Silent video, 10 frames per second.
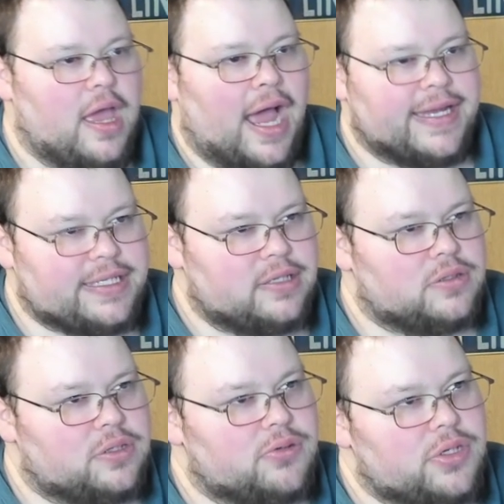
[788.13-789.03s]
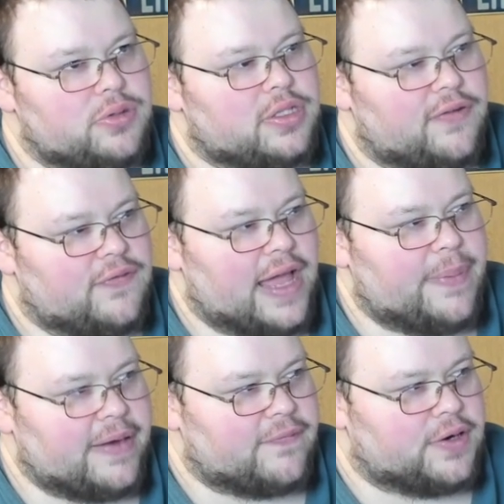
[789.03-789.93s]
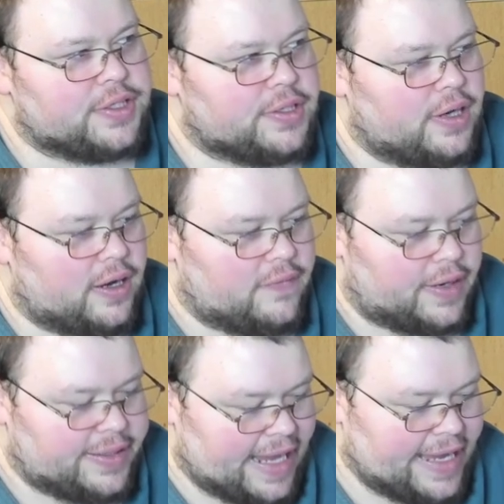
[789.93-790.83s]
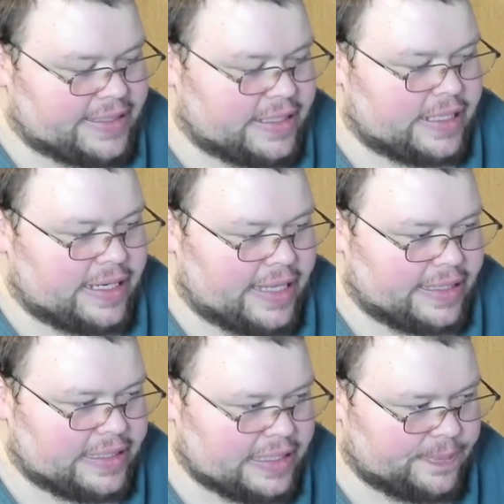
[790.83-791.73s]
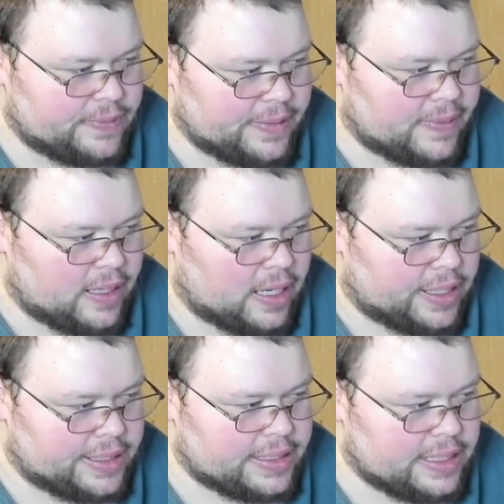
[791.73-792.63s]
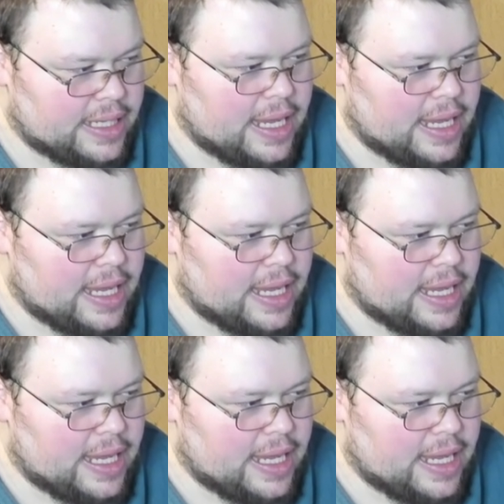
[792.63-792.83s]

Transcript: I still do use the Flatpak version of Audacity, and that's simply because